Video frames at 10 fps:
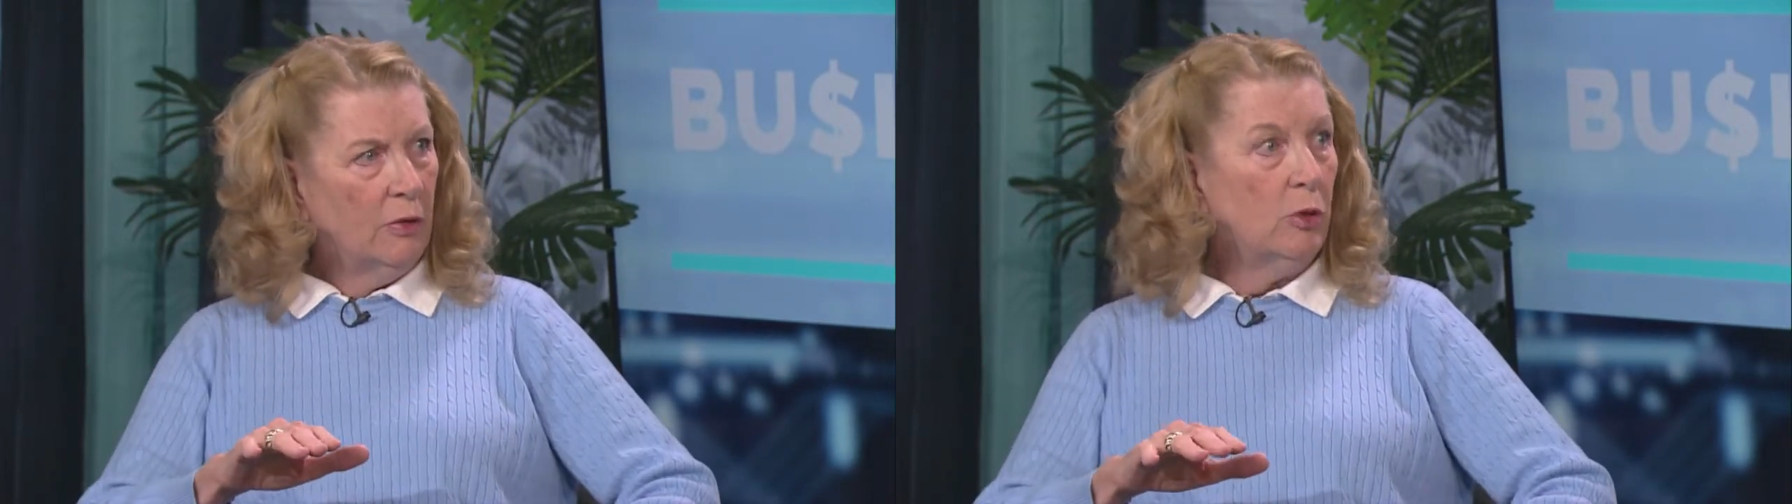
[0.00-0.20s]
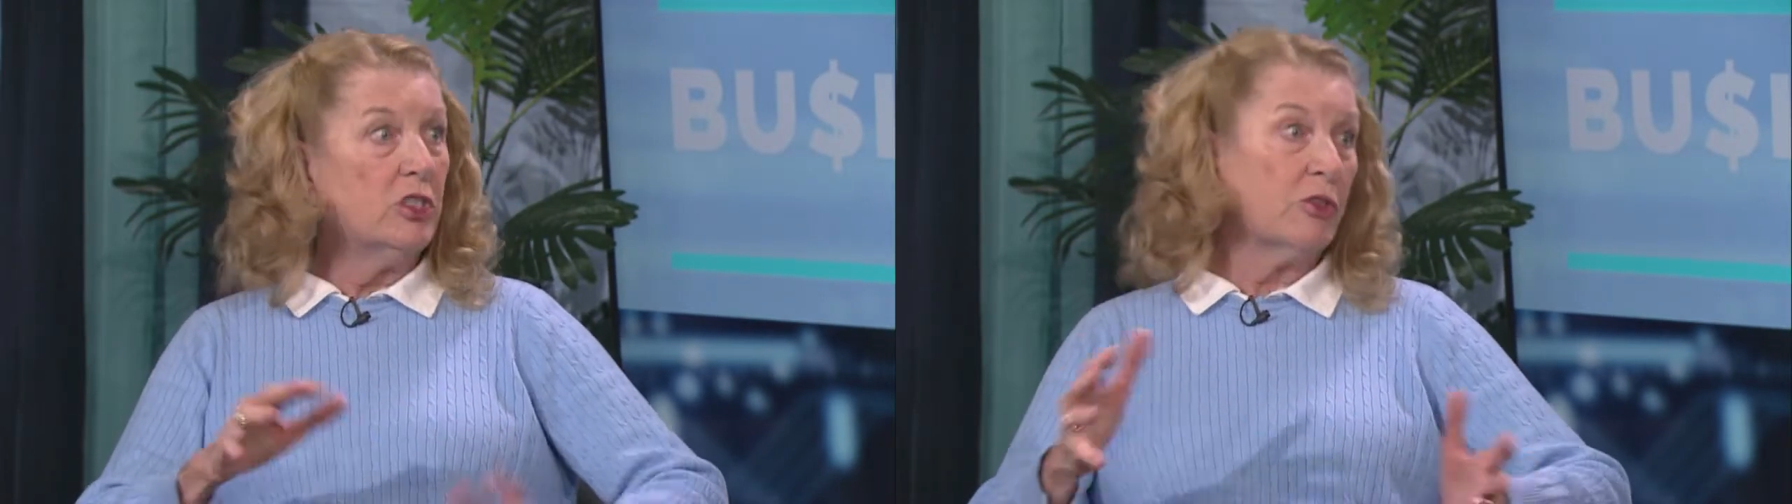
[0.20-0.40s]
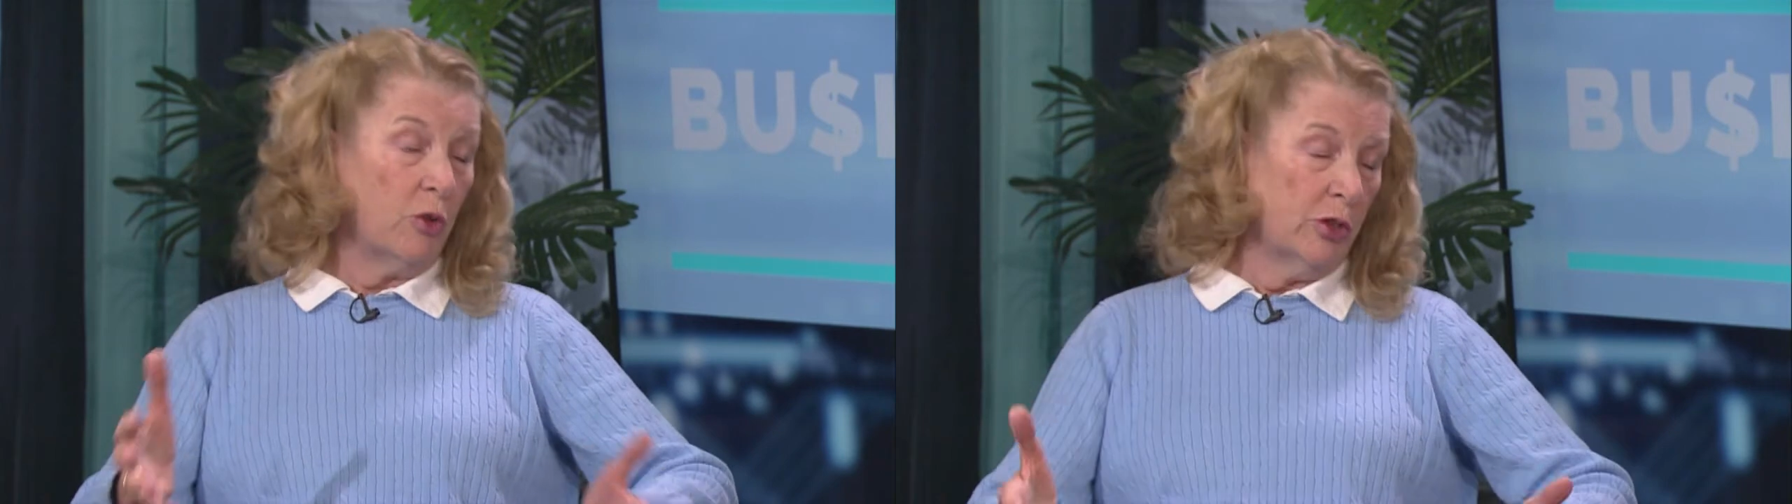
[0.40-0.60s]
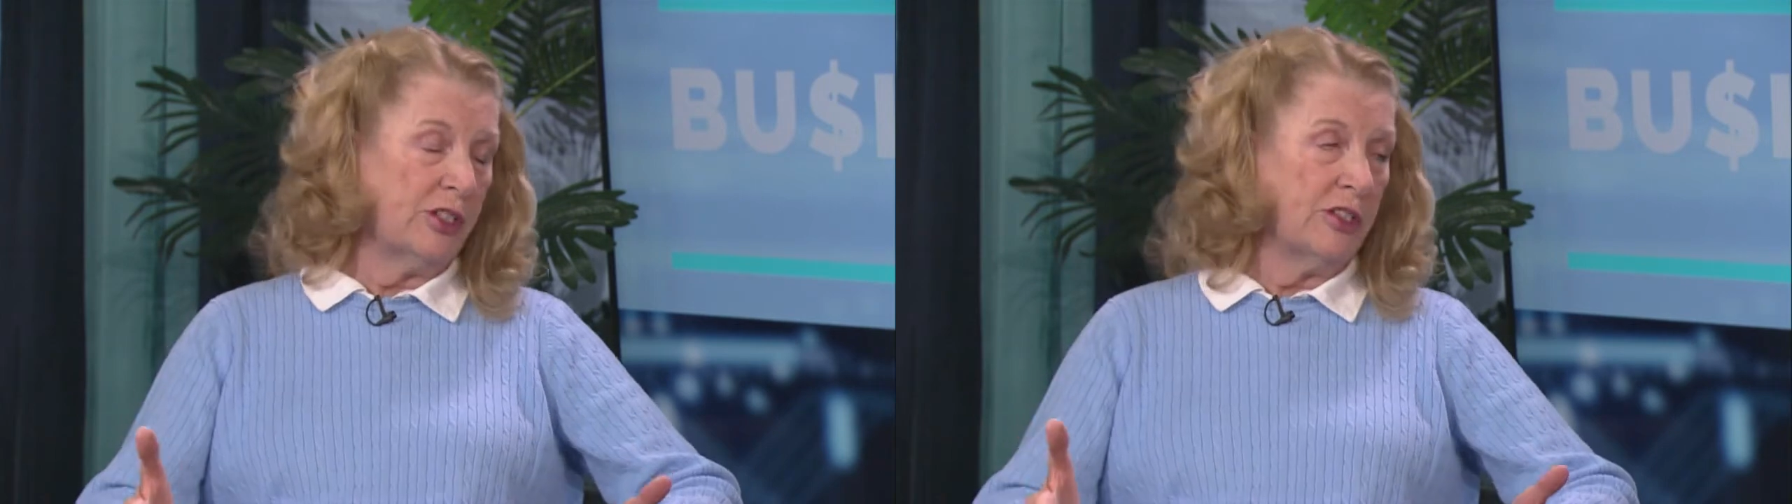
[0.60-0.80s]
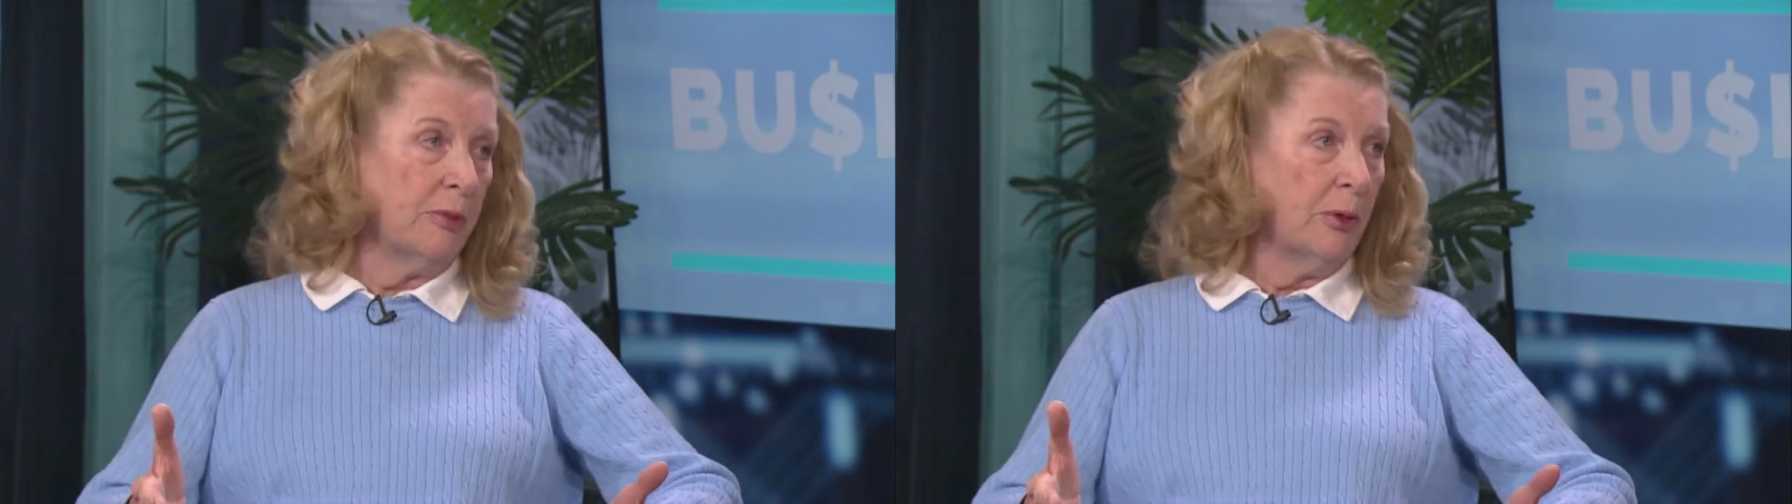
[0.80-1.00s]
which of course
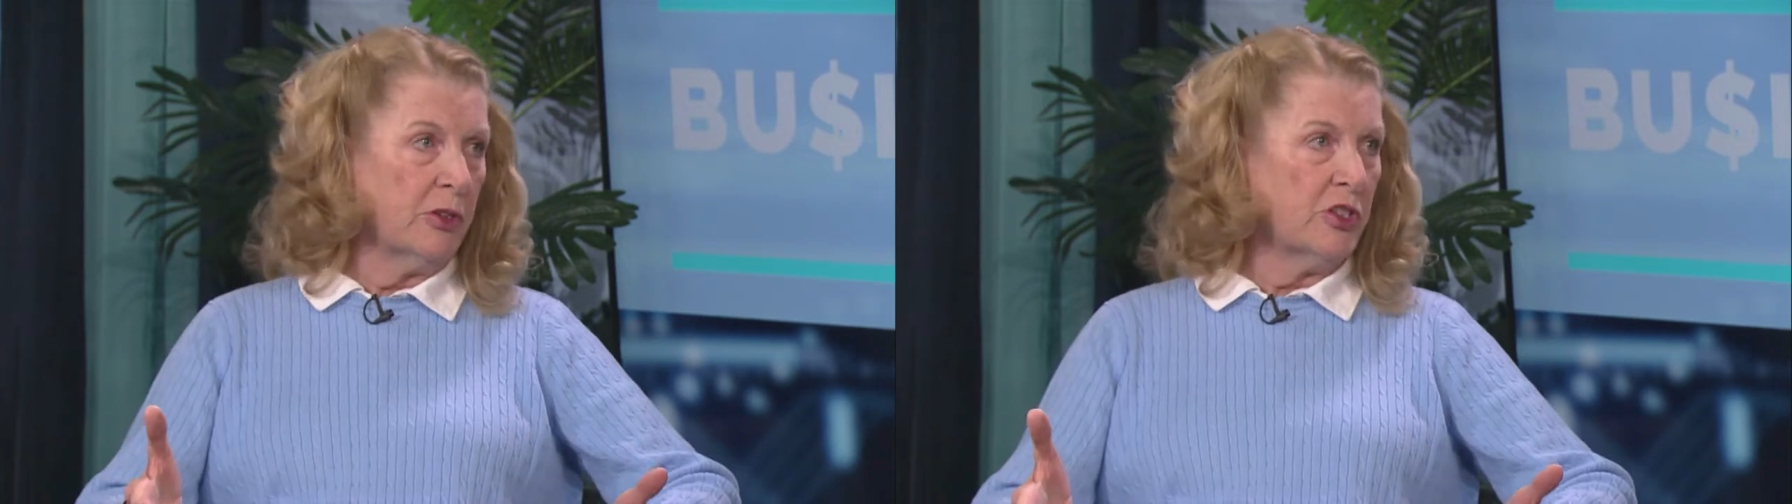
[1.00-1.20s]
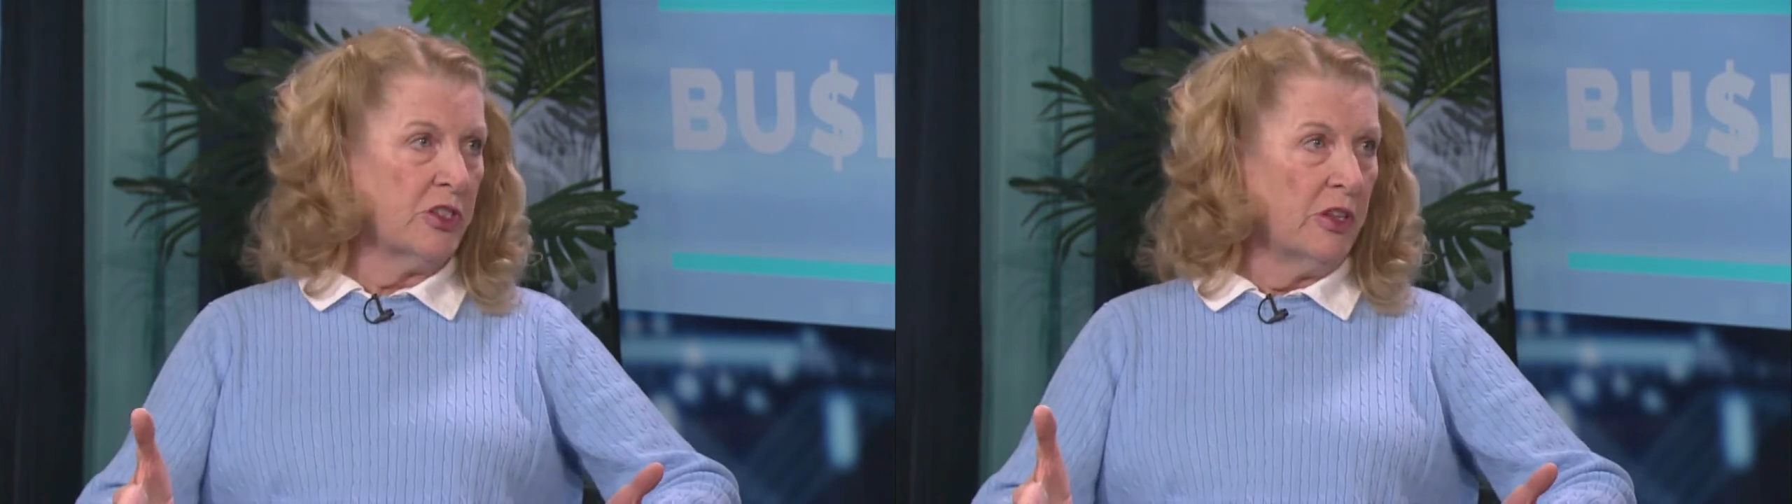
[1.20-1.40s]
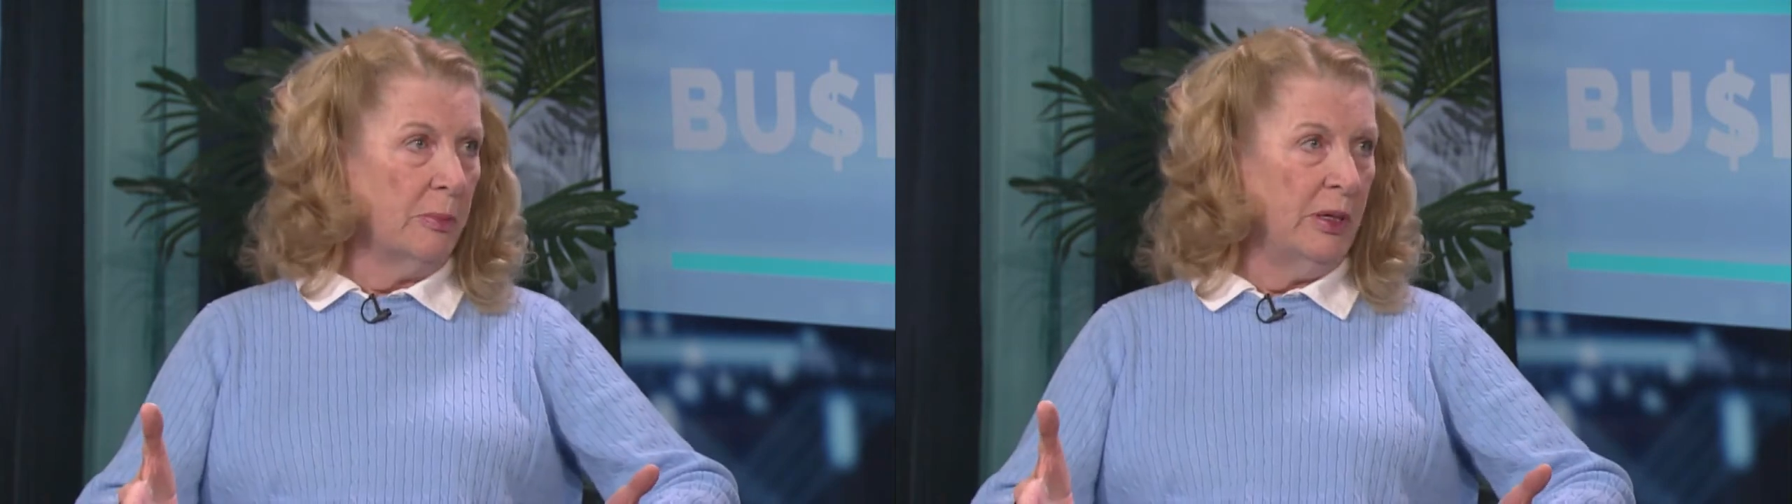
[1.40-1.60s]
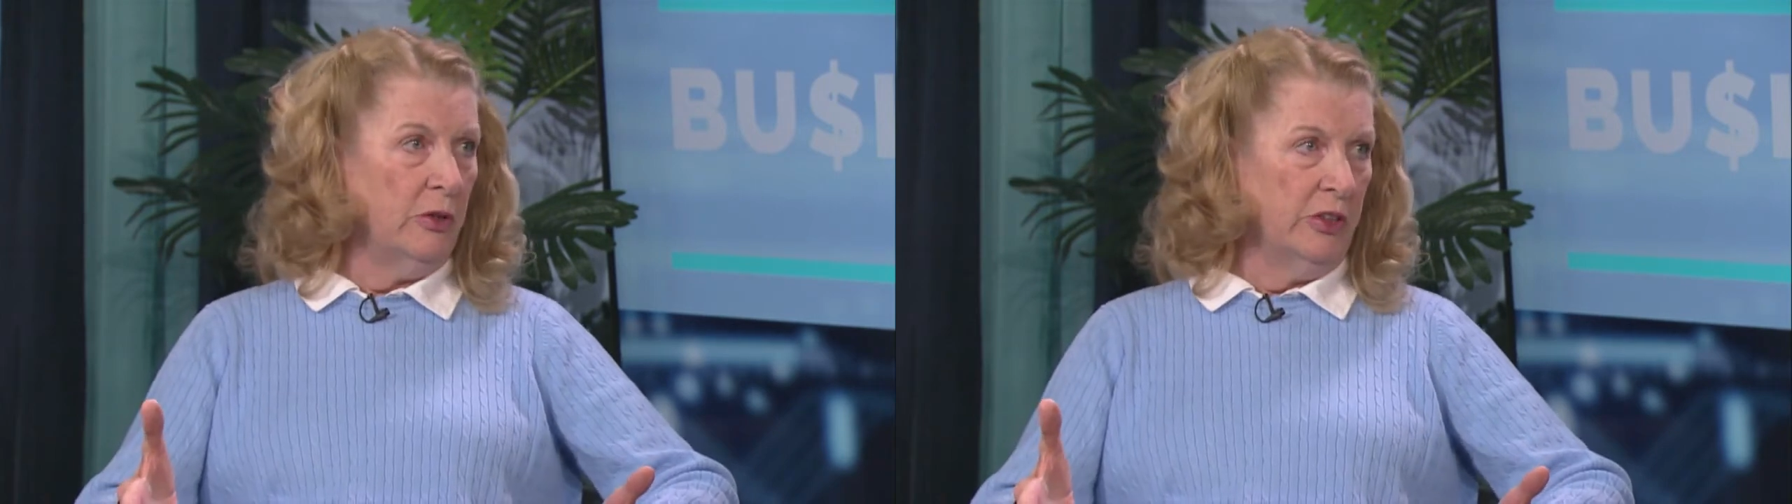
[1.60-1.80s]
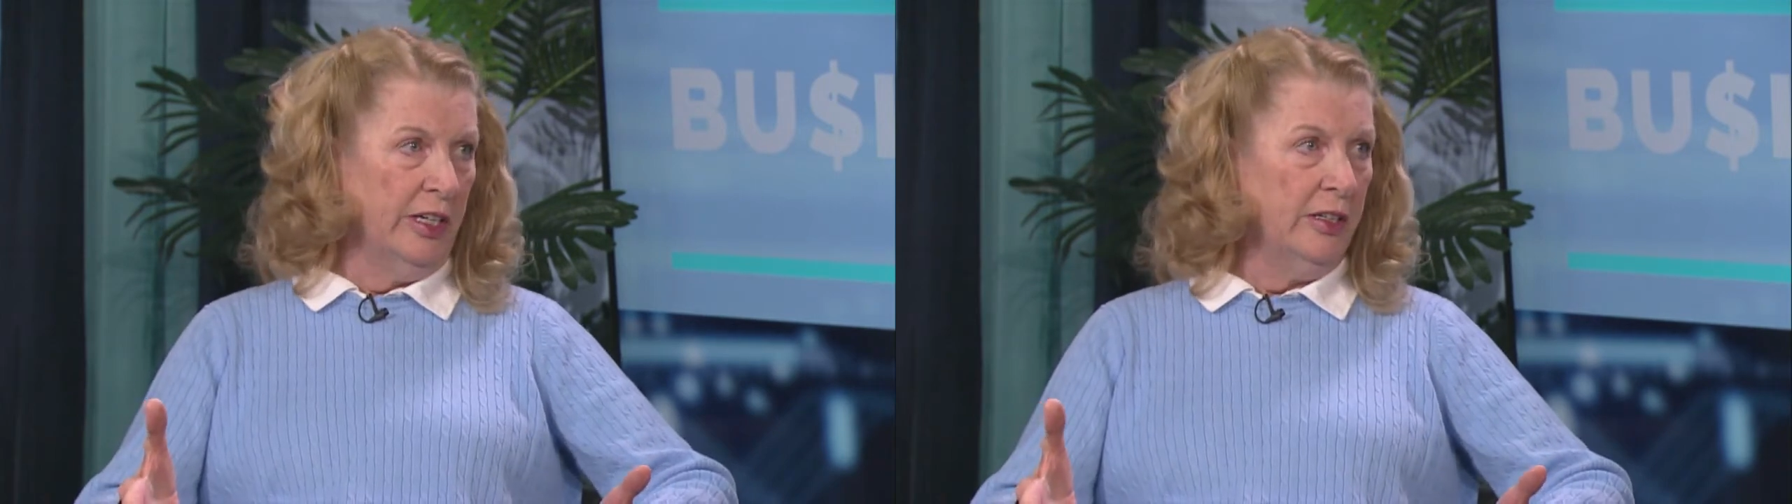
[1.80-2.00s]
is the purchase of the
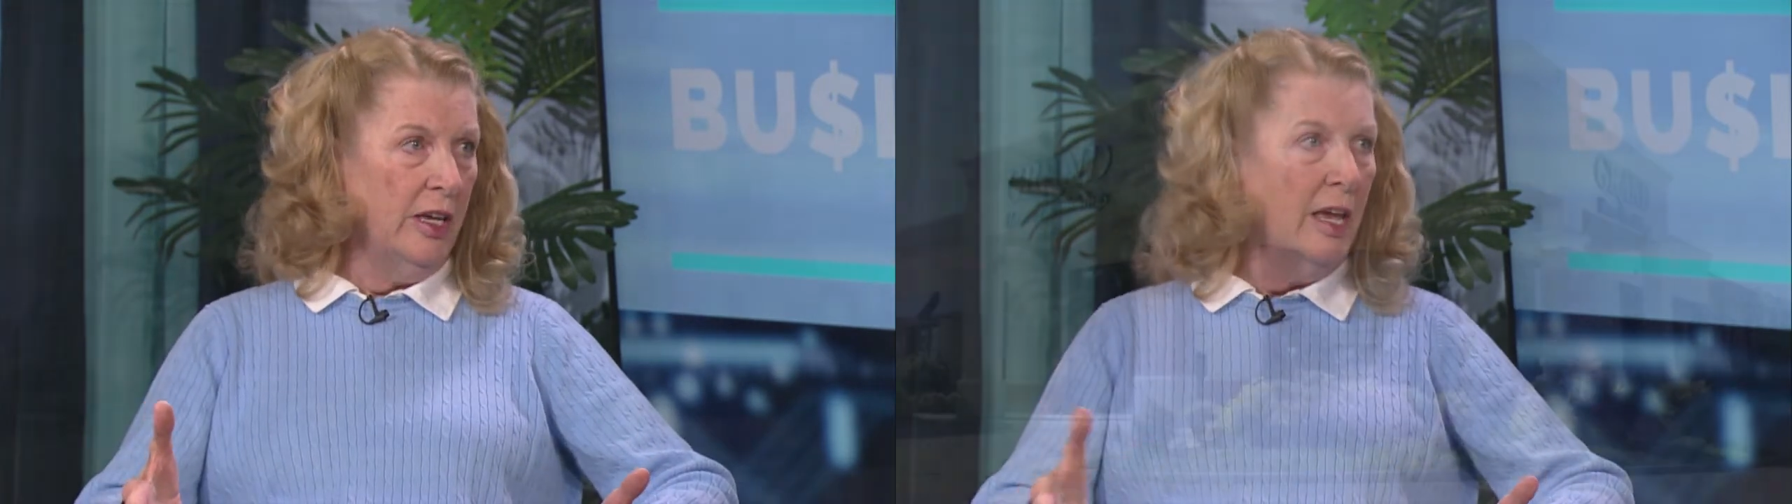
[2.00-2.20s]
building,